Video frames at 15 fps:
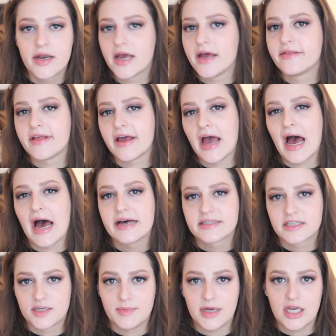and they
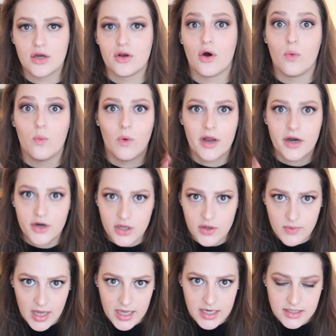asked me, you know, what are
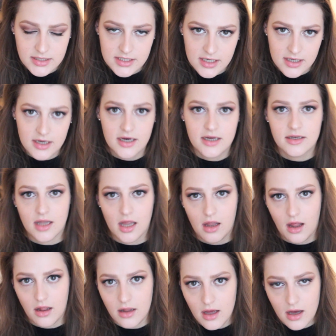you getting done,
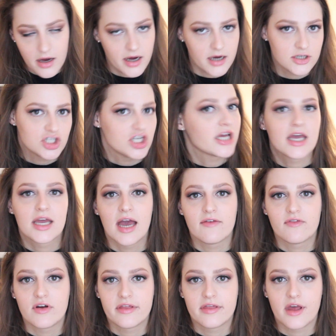la la la, checking
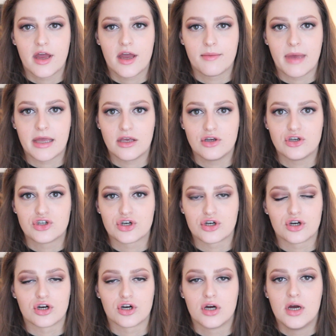everything, making
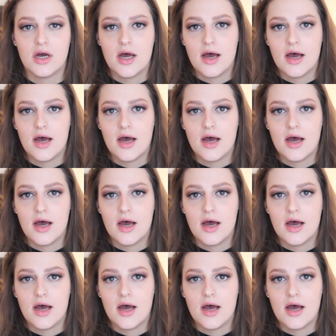sure